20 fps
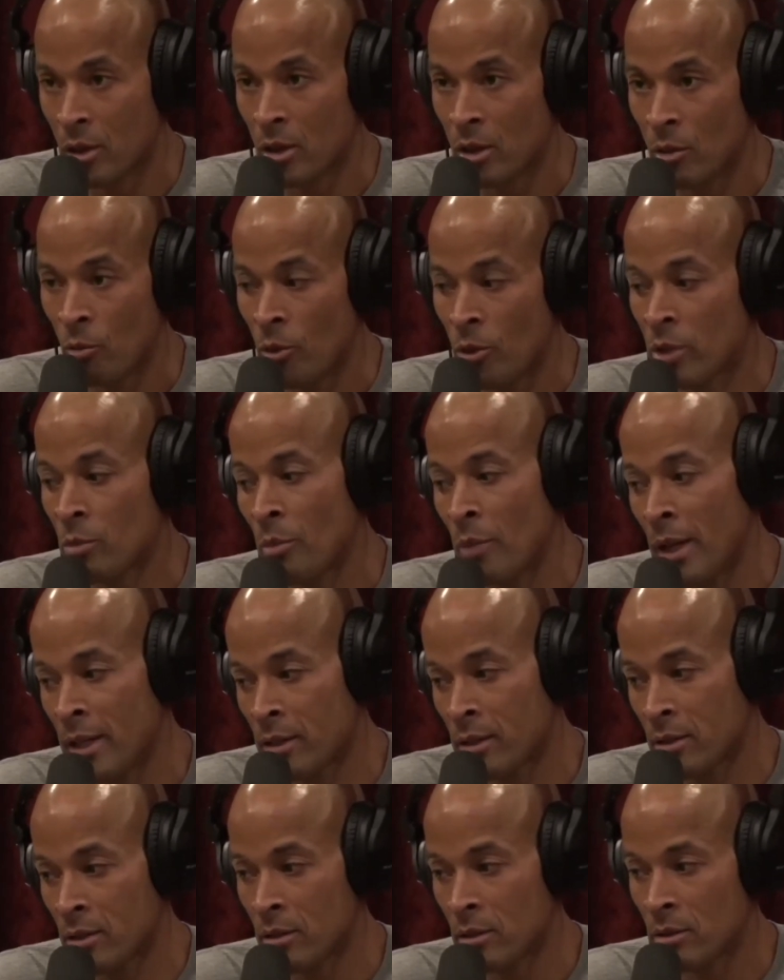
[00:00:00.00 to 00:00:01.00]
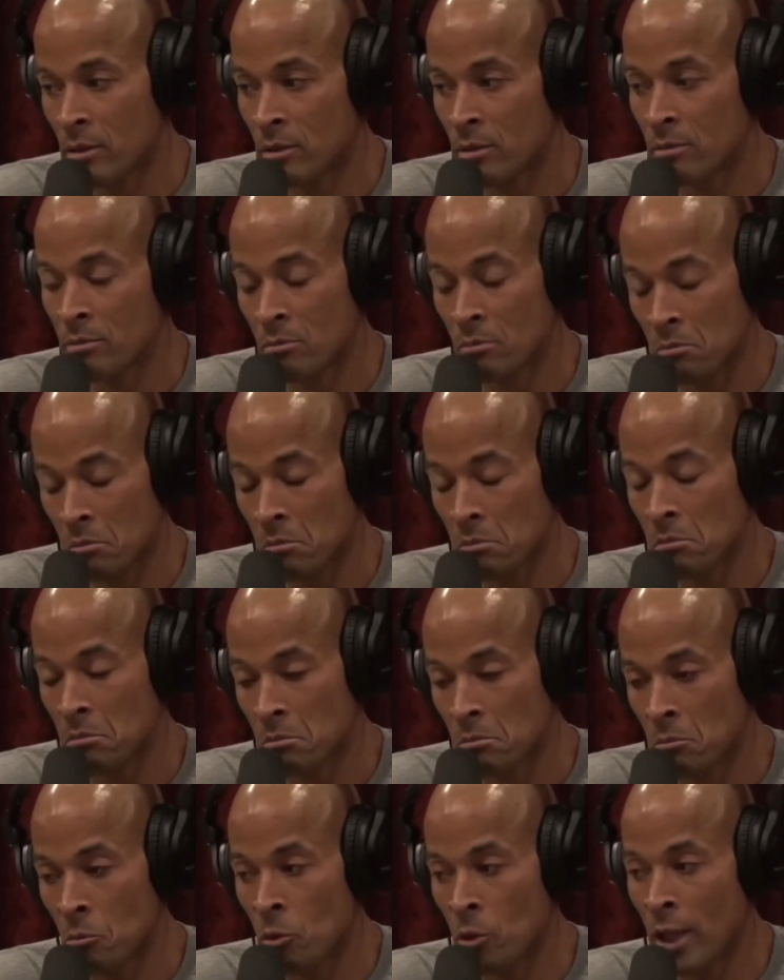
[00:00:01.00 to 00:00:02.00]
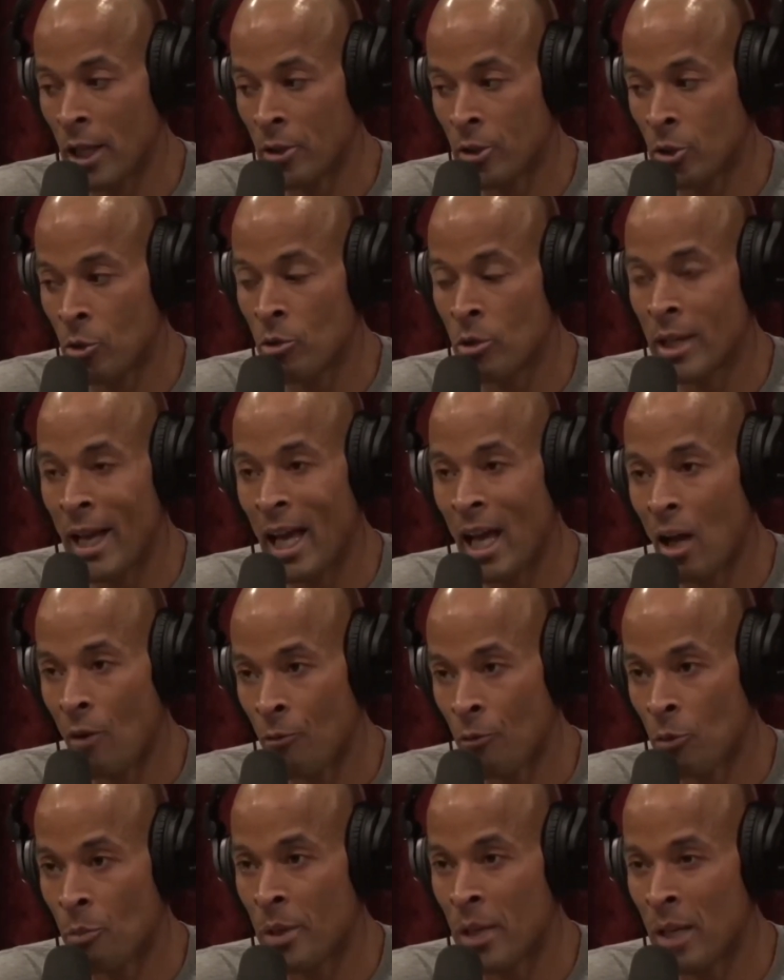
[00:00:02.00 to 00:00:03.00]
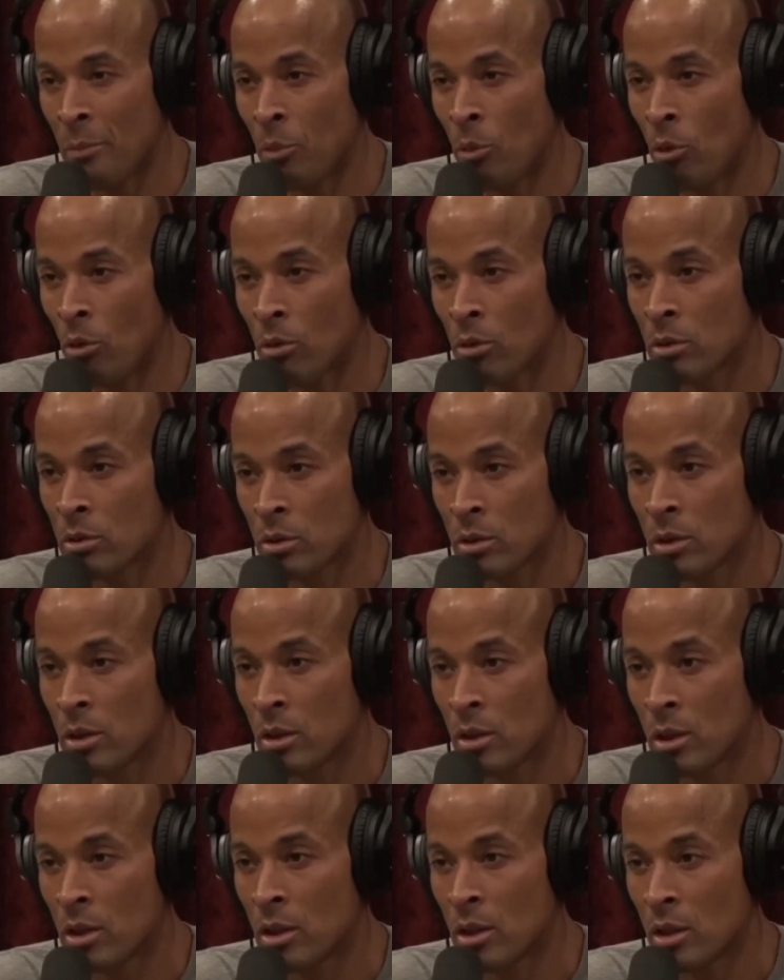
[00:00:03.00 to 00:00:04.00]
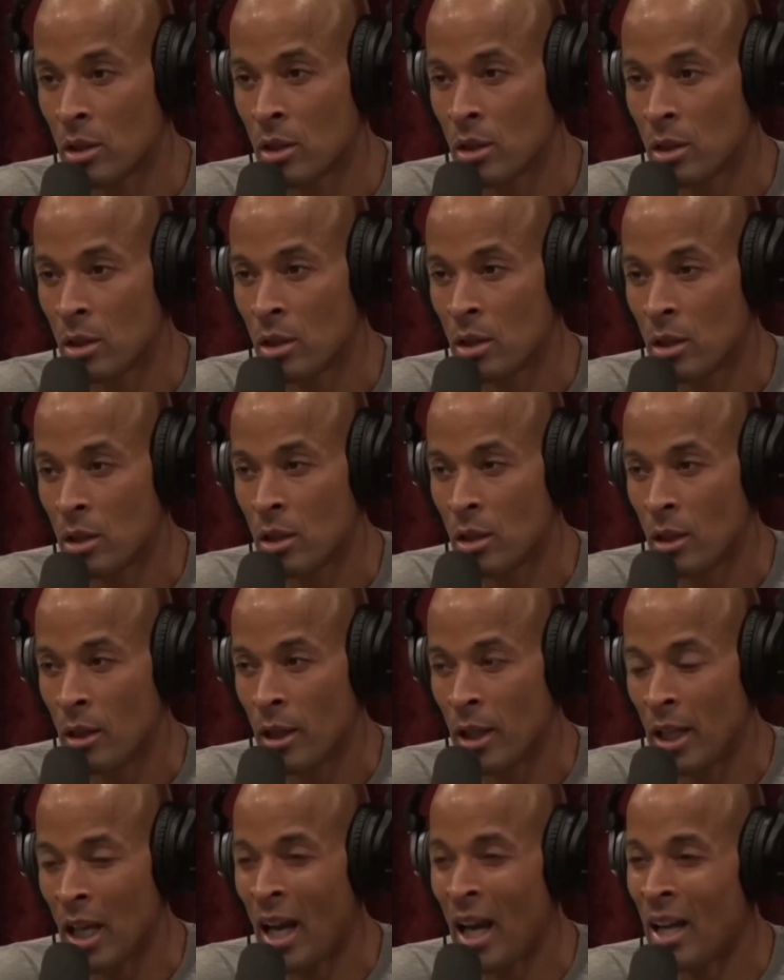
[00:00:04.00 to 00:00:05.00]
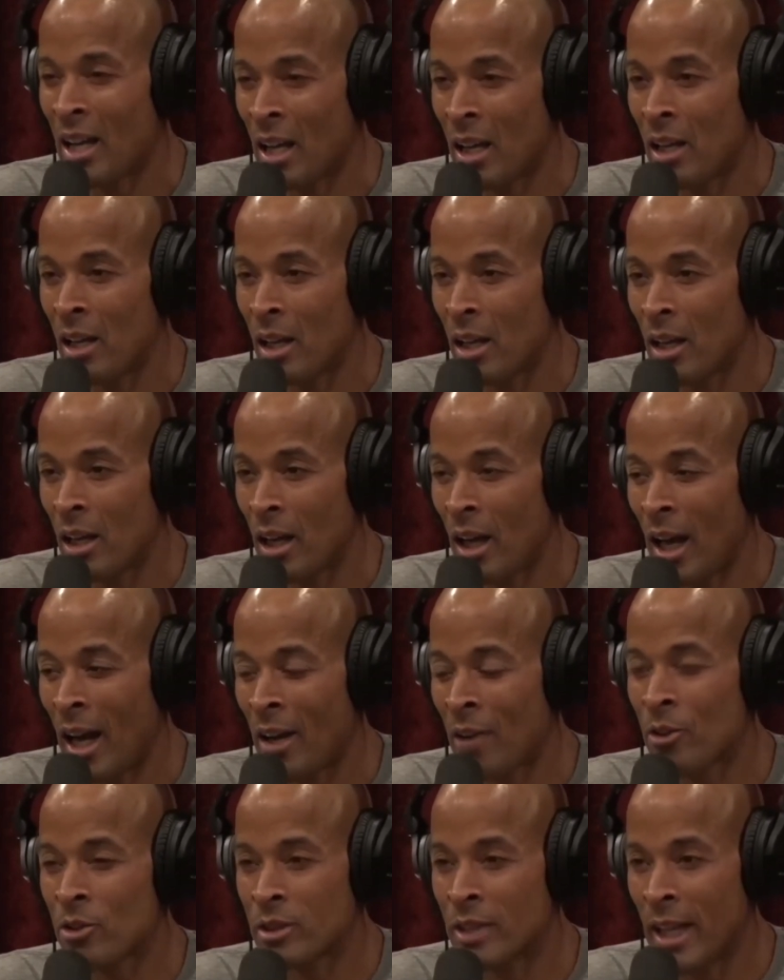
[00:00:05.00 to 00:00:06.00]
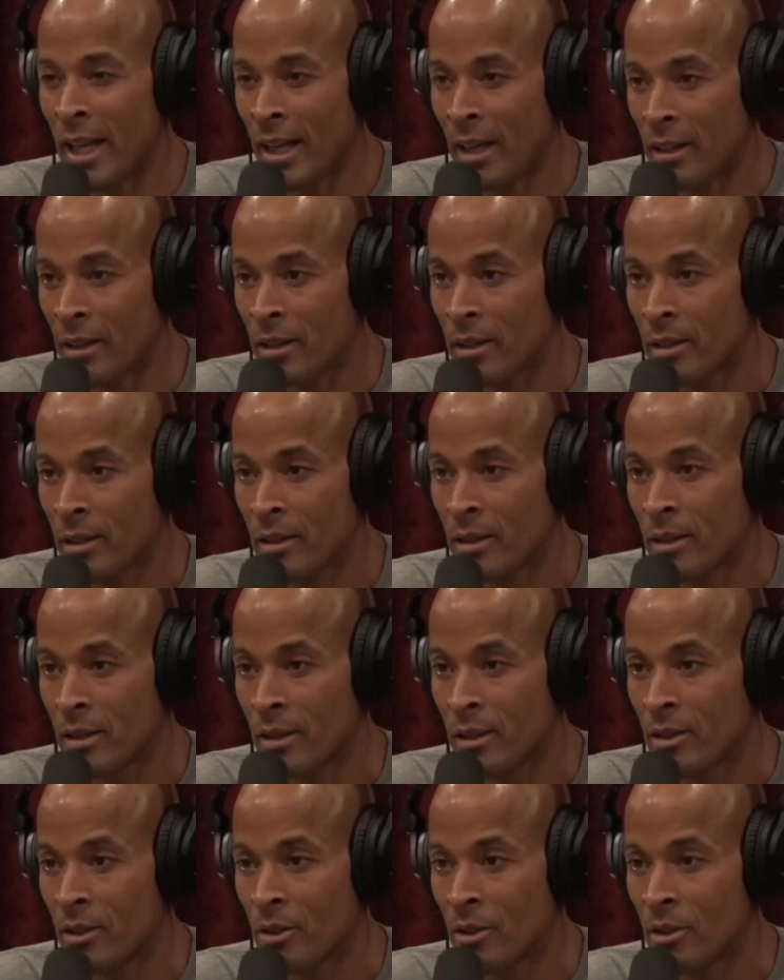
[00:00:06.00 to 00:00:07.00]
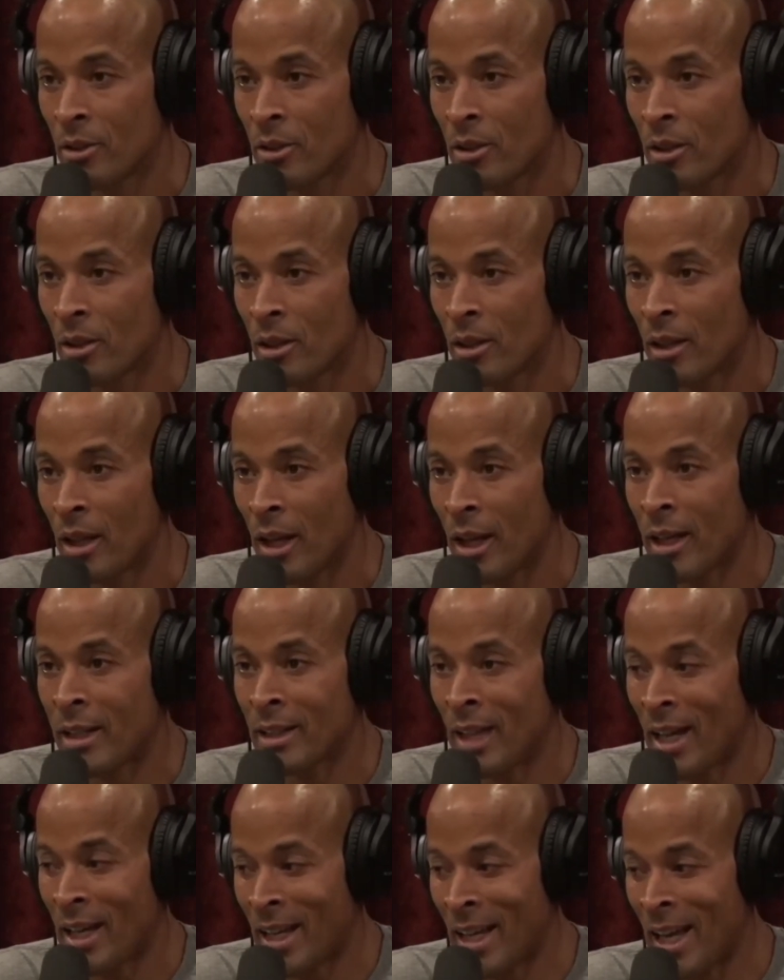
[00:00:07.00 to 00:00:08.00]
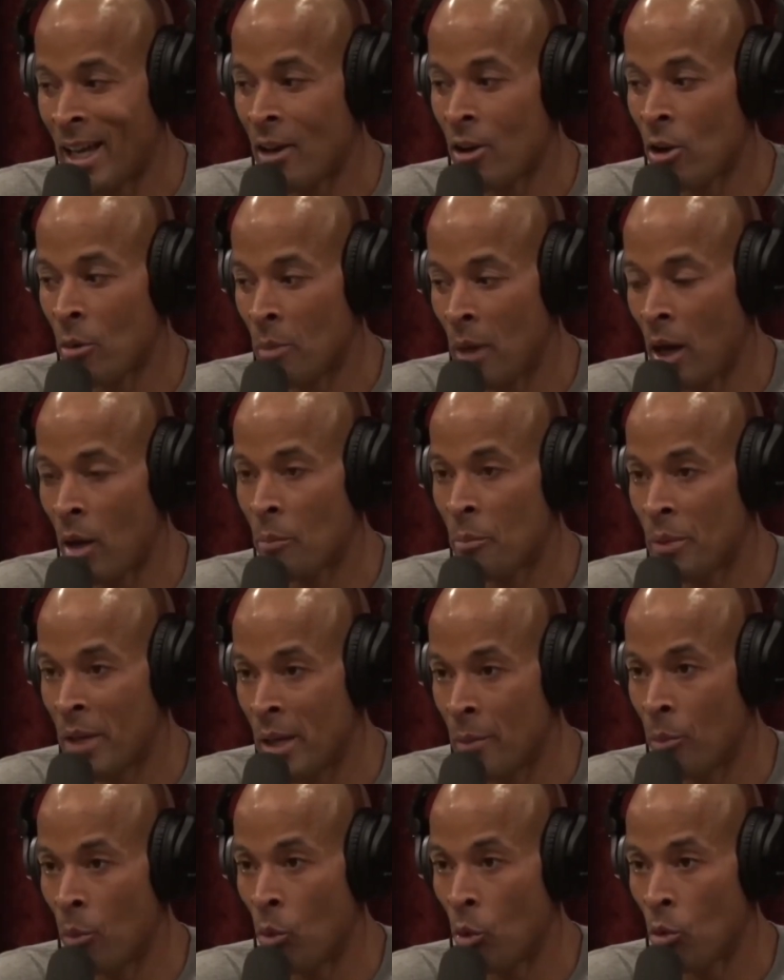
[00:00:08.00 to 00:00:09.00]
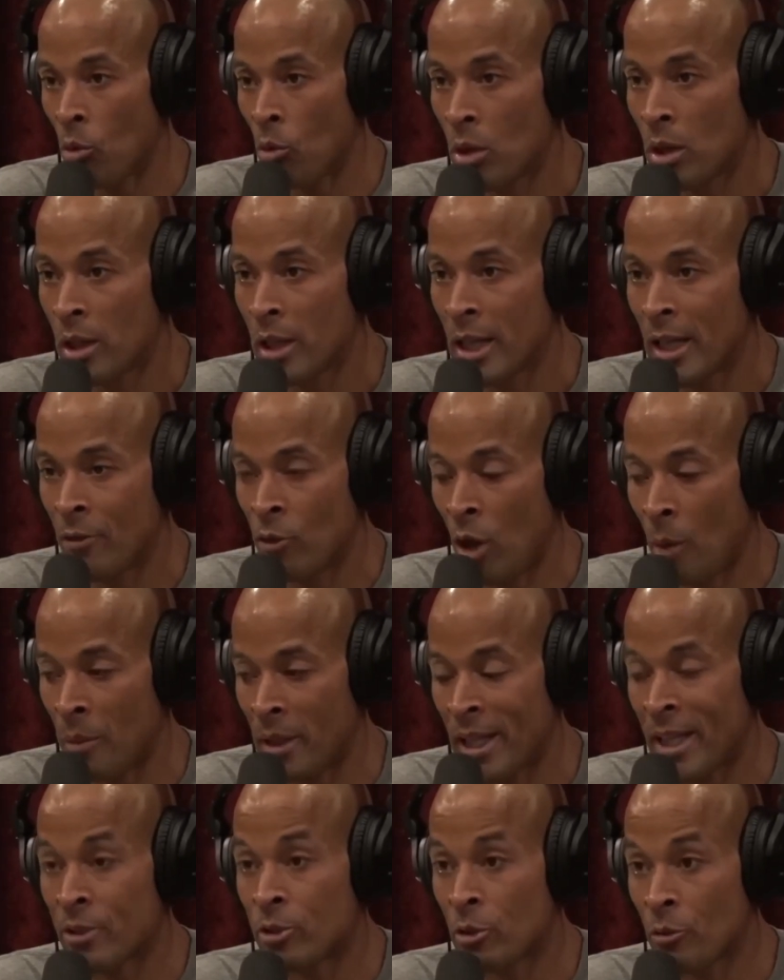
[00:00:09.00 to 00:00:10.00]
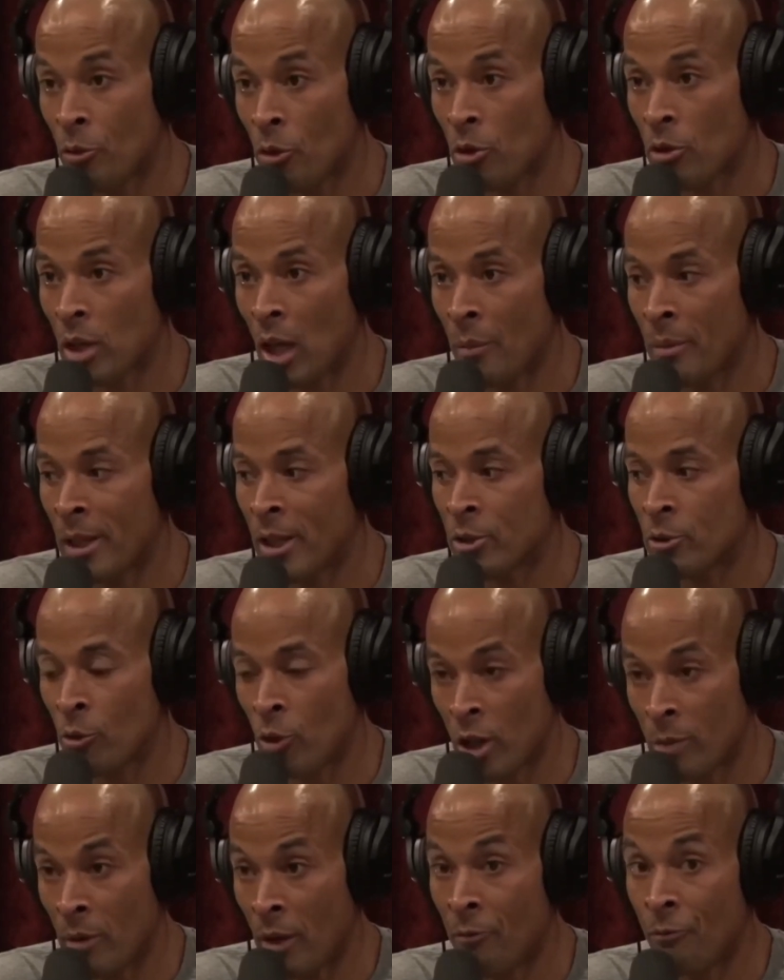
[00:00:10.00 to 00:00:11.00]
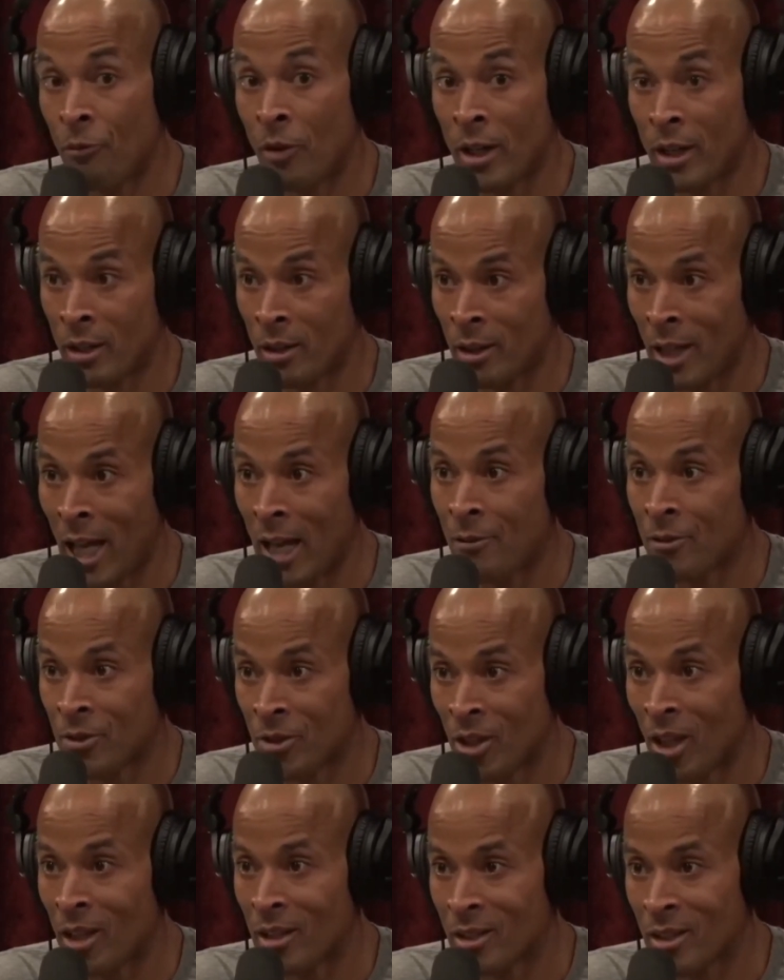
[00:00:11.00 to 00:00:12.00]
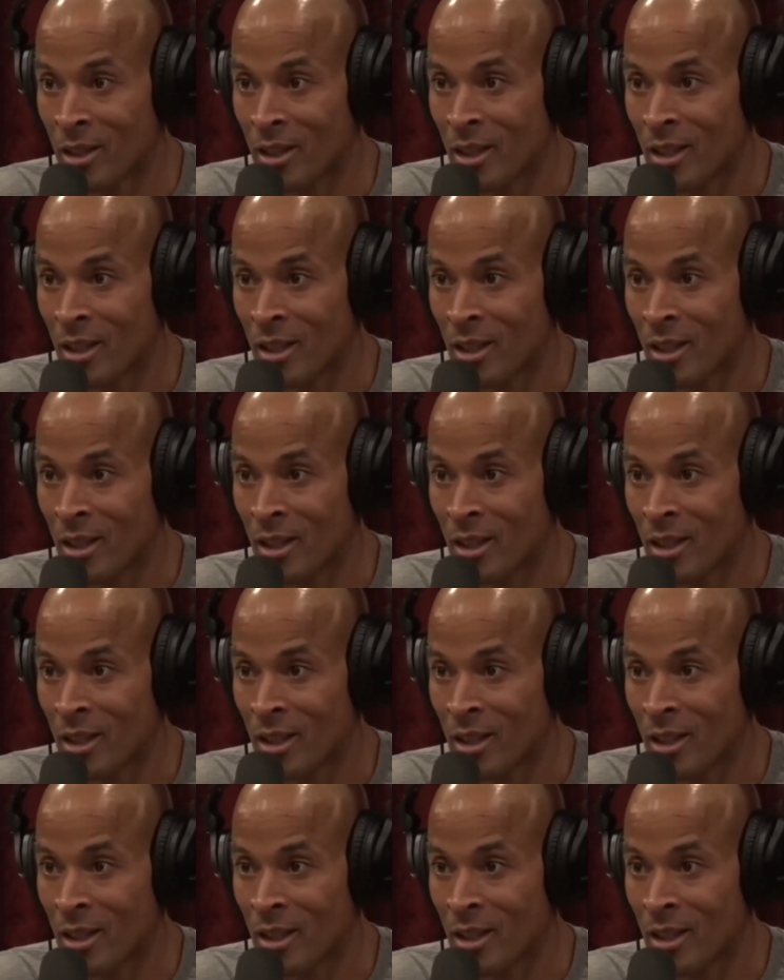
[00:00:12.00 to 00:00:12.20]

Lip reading: Which makes what I do now for people Yeah, I understand. Because I care about people. Even though I'm an introvert because my fucking life sucked.